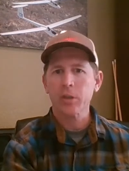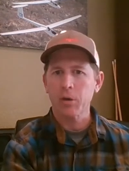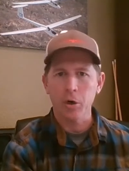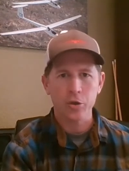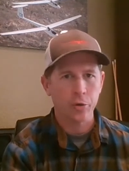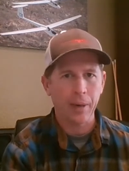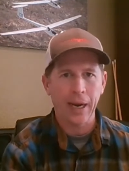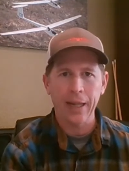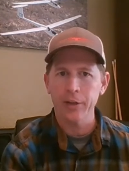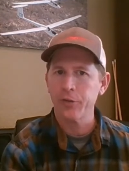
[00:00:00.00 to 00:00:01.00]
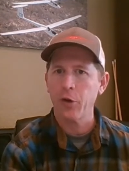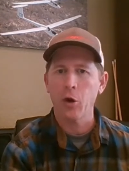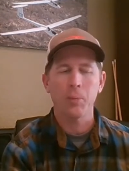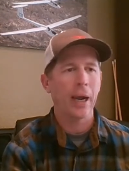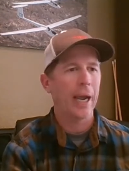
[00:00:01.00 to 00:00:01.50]
commercial pilots,
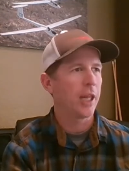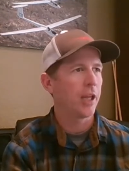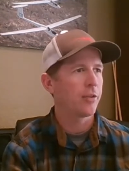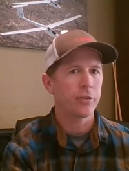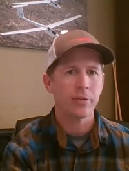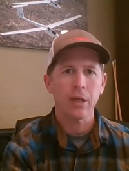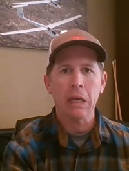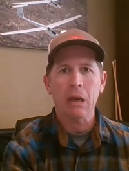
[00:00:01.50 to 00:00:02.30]
tow pilots.